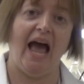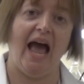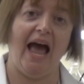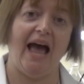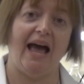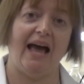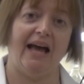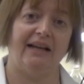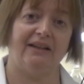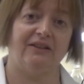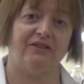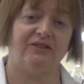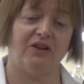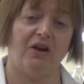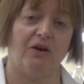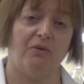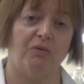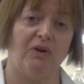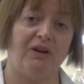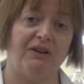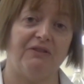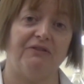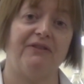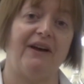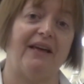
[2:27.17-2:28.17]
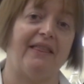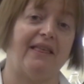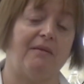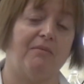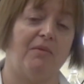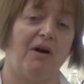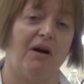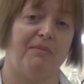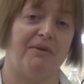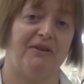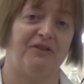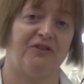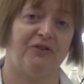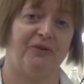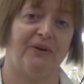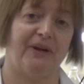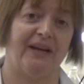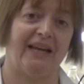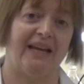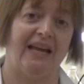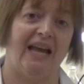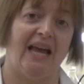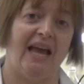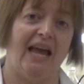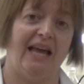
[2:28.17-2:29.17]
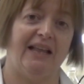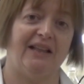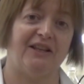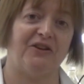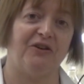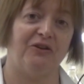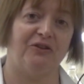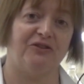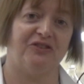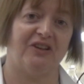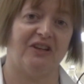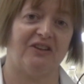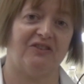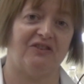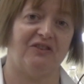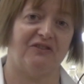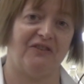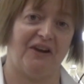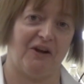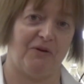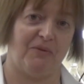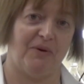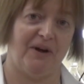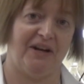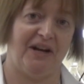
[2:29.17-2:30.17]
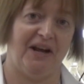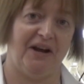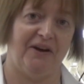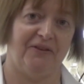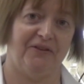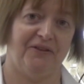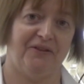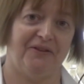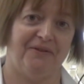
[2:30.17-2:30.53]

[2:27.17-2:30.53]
and what in fact they might be doing in the context of equine health.